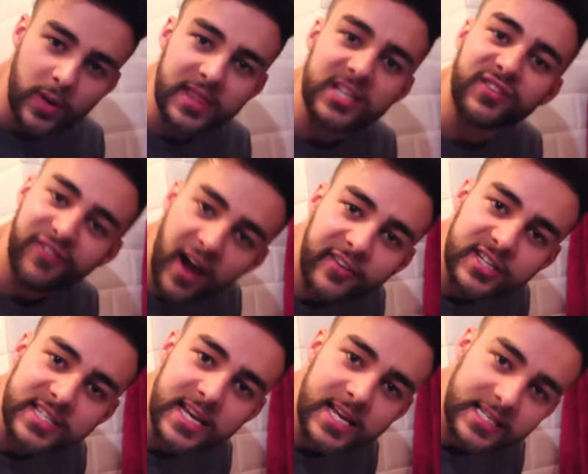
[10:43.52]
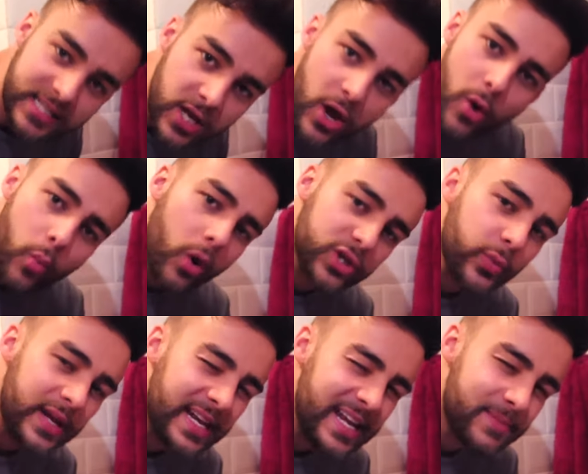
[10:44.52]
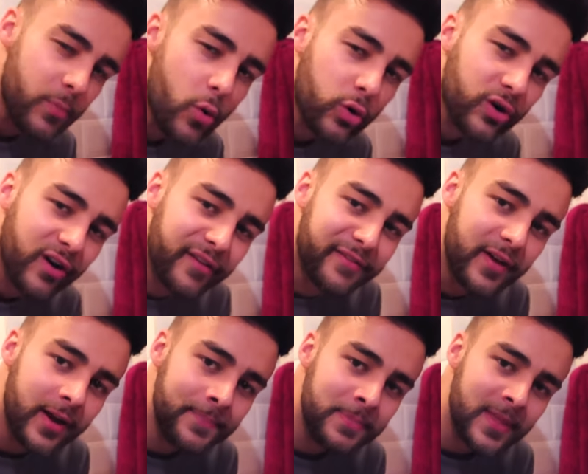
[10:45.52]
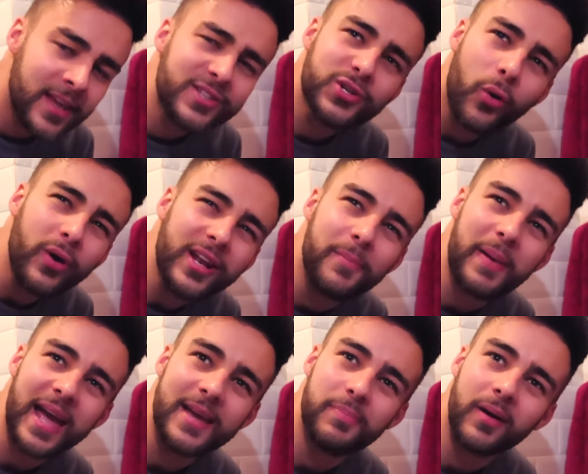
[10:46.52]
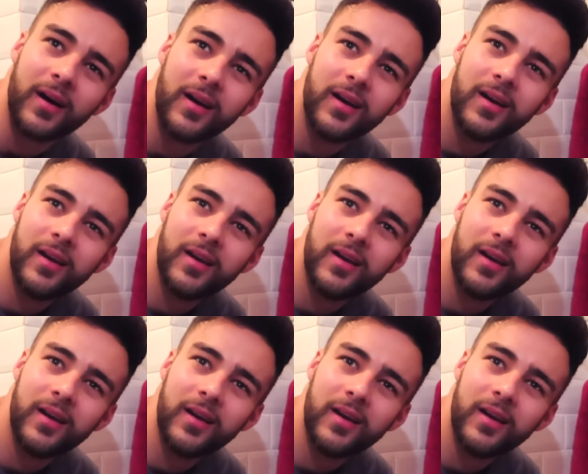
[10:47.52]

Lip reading: when there's viruses, what do we need more of? Toilet paper.